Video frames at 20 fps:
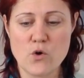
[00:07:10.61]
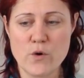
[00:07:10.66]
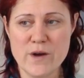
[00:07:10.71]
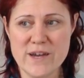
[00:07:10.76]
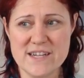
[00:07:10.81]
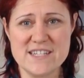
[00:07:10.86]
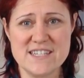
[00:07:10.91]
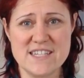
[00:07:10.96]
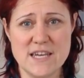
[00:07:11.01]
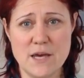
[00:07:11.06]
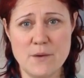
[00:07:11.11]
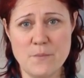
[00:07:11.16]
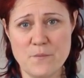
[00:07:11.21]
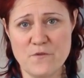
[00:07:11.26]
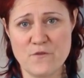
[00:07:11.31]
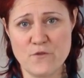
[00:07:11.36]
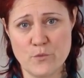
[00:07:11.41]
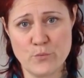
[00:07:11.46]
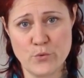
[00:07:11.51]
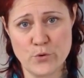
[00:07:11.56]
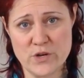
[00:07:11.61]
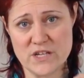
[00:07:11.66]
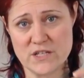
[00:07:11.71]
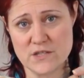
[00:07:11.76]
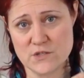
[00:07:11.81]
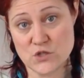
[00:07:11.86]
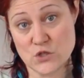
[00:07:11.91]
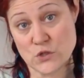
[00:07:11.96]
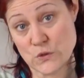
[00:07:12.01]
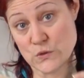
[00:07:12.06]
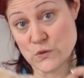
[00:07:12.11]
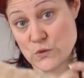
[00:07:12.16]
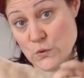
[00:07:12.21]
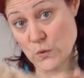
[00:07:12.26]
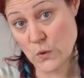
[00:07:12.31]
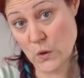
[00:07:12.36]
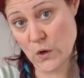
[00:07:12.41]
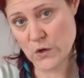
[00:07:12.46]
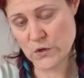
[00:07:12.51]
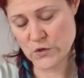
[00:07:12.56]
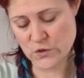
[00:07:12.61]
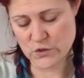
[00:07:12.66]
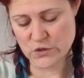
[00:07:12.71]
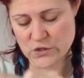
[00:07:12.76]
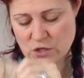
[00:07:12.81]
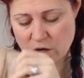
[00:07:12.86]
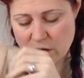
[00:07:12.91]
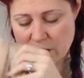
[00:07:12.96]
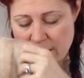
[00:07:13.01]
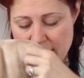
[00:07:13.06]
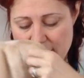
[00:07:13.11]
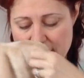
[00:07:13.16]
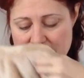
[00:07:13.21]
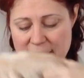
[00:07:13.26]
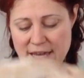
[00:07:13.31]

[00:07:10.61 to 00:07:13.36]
Quick tip for putting the snowsuit on your dog.